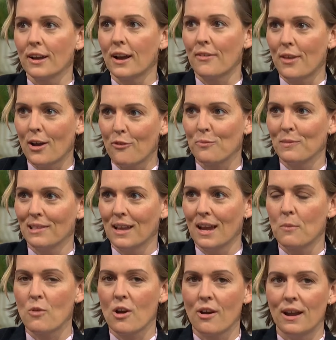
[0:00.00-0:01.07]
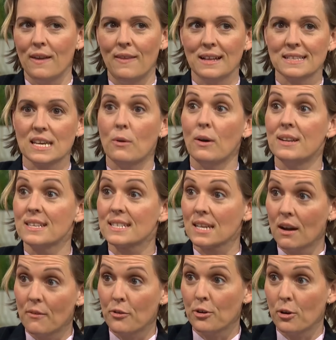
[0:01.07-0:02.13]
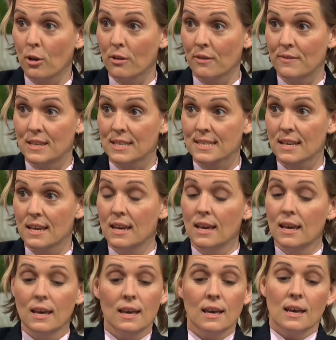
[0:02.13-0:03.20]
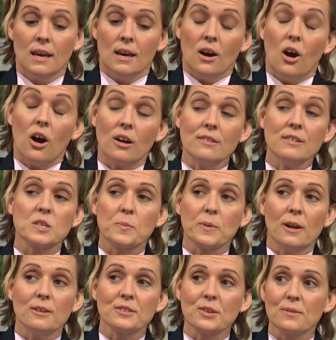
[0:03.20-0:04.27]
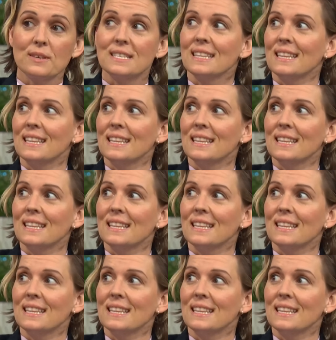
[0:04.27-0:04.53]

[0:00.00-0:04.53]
I got that from the library, and that's how I discovered all of these artists, but also these